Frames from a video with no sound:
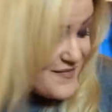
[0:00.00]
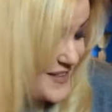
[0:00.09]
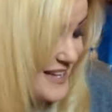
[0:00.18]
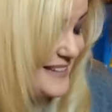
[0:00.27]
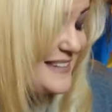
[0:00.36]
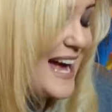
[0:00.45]

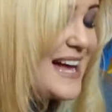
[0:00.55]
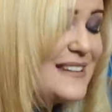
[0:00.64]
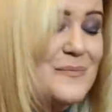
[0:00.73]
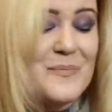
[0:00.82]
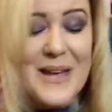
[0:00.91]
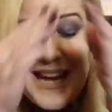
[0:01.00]
This
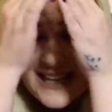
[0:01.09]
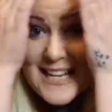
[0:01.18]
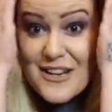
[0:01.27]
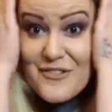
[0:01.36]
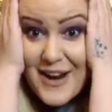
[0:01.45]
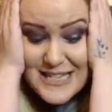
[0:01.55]
has been
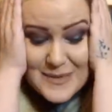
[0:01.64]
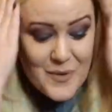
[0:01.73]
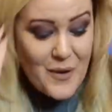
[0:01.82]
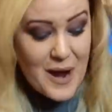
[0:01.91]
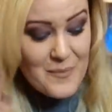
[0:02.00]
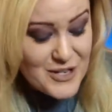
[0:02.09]

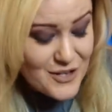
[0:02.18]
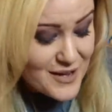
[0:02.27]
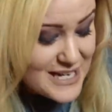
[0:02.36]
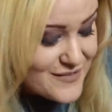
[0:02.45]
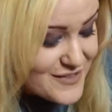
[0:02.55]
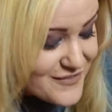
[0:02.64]
incredible and we're not
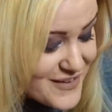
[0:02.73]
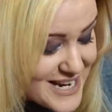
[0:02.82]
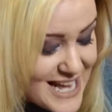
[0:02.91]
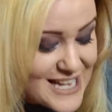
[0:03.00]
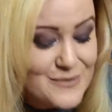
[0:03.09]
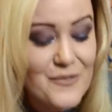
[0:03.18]
even finished.